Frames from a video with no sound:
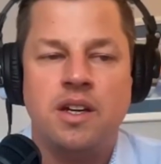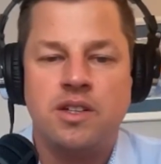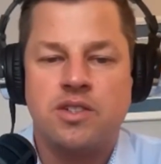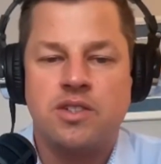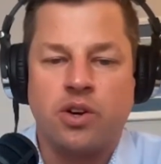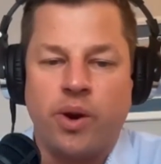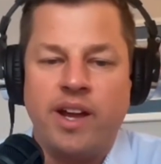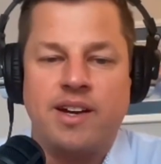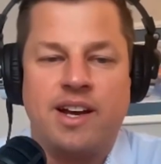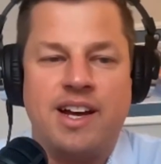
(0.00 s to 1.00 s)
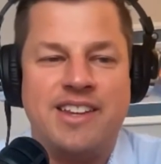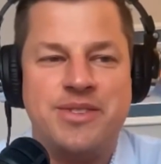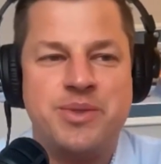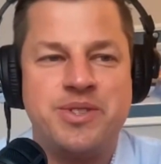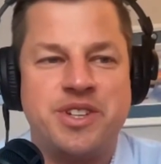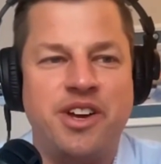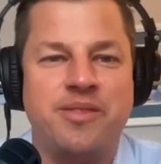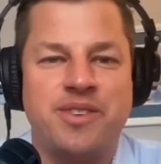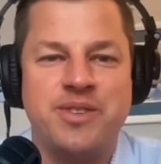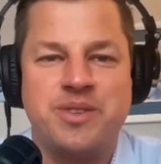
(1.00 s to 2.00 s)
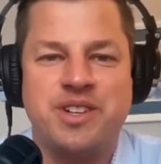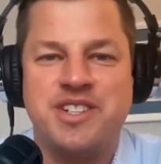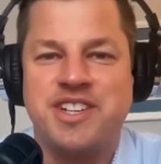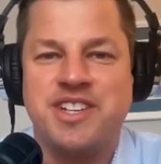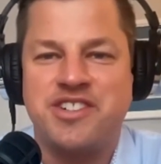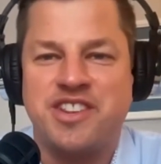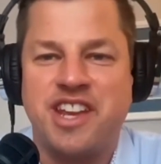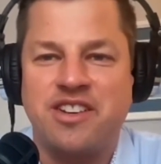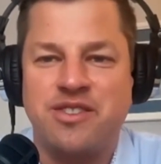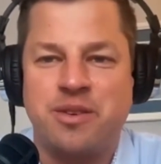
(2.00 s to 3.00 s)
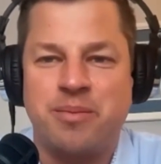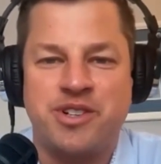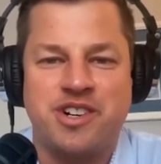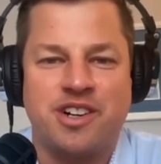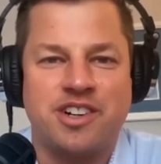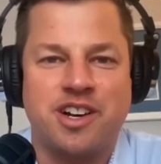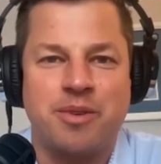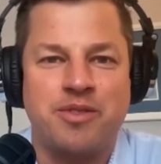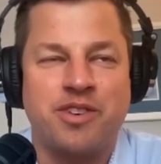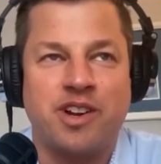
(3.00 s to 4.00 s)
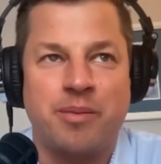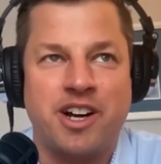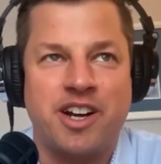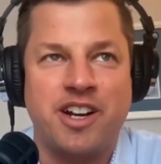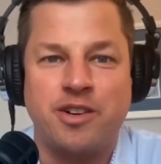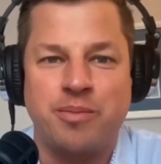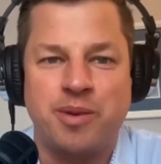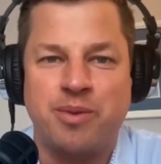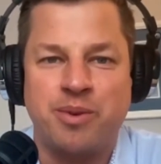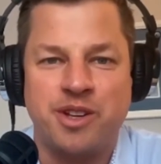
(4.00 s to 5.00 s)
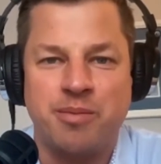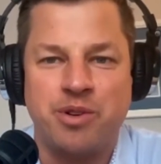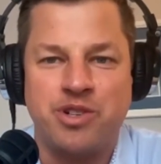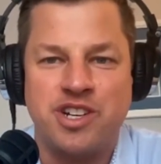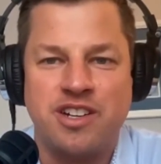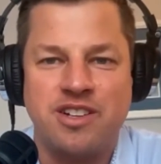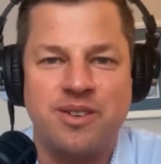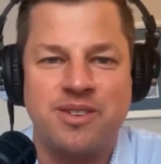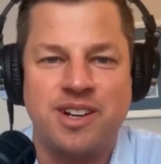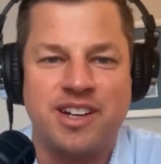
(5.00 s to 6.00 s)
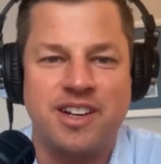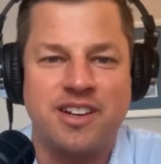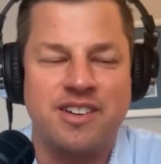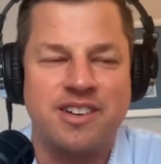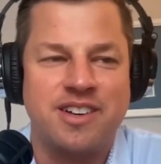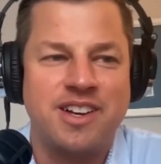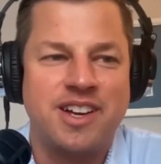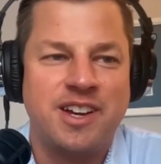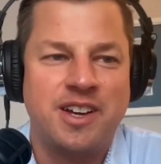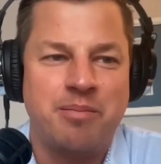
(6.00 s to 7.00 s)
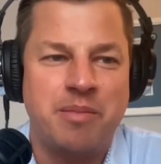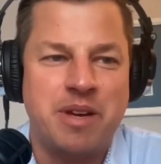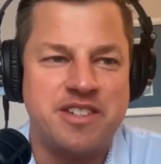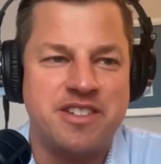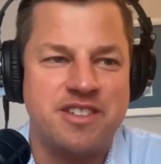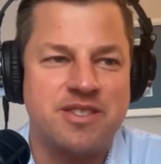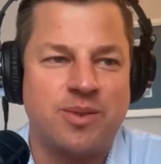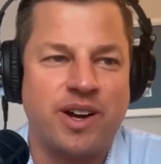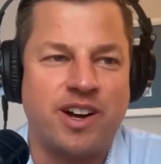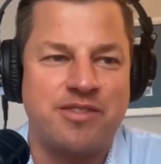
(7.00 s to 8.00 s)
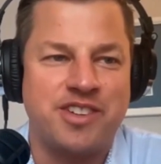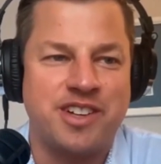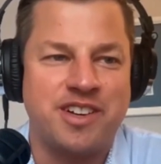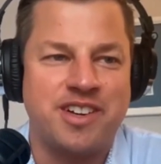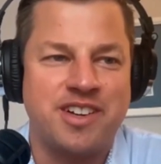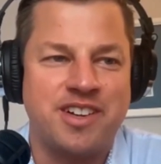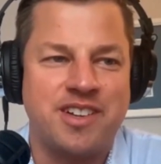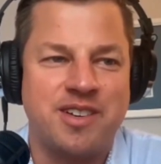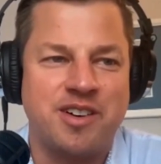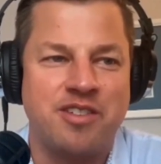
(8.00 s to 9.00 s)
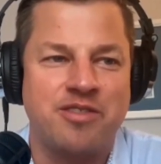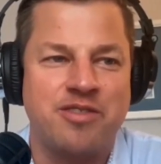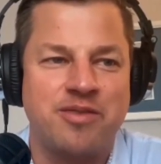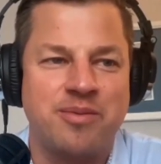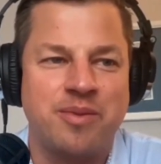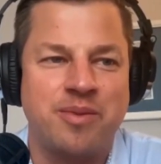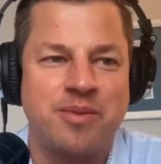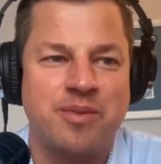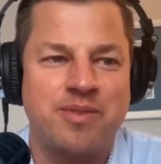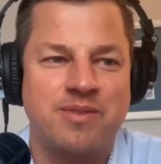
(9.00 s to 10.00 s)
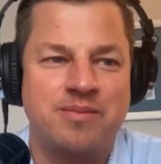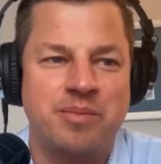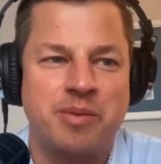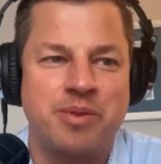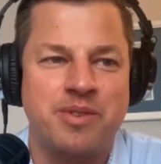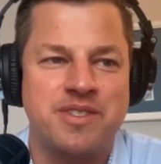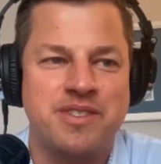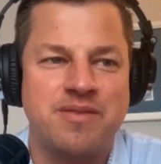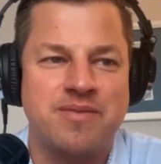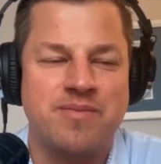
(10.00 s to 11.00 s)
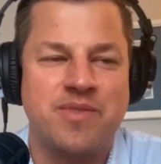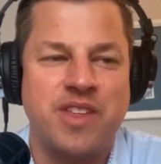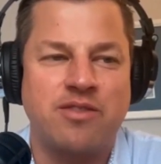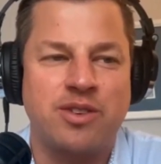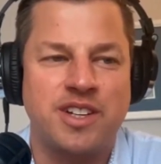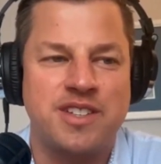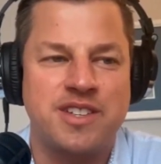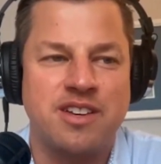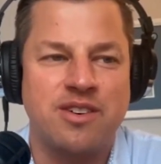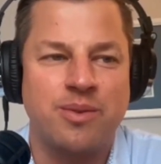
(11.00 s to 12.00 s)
So great. This was good. This is a good discussion. Thank you so much, Dr. Cummings, for coming on. I know people really appreciate you. I get messages quite often of people's thankfulness that you're